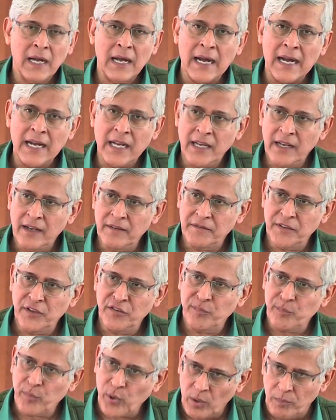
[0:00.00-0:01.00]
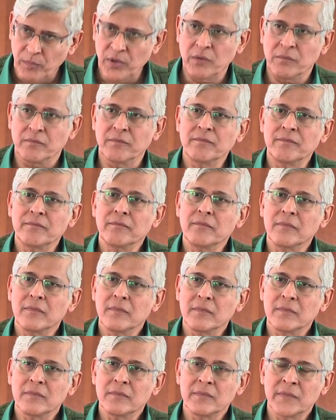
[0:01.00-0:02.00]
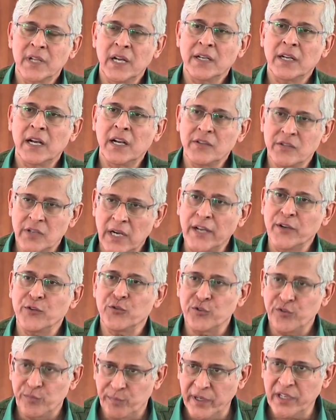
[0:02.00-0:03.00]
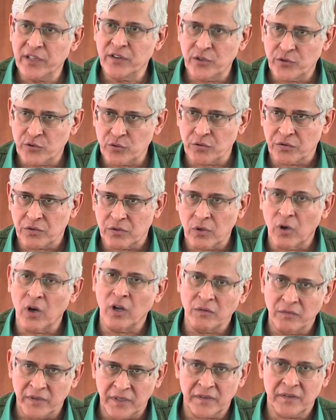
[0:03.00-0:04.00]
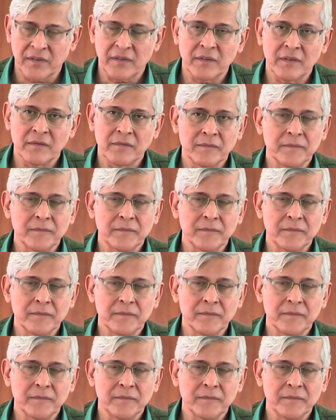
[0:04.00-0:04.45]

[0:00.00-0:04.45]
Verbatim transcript: I have this problem that I try to speak the truth always.